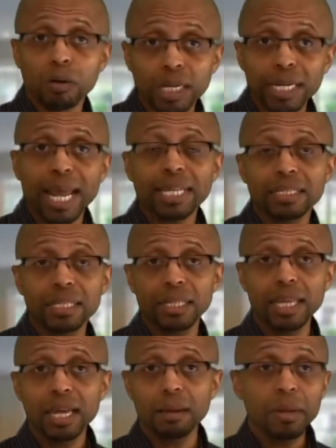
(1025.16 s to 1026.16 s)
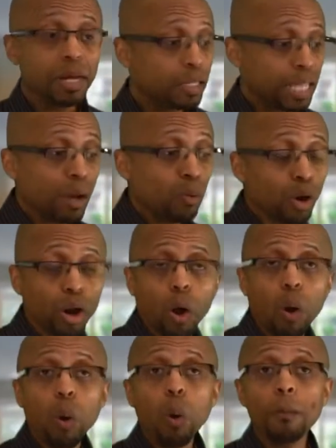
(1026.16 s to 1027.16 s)
connected to them. They want a
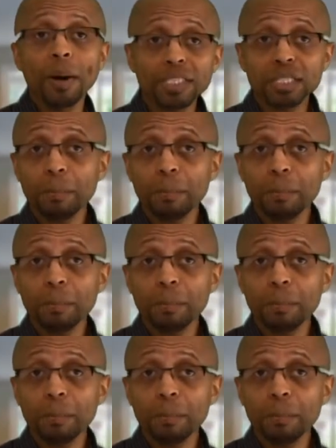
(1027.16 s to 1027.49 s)
whole bunch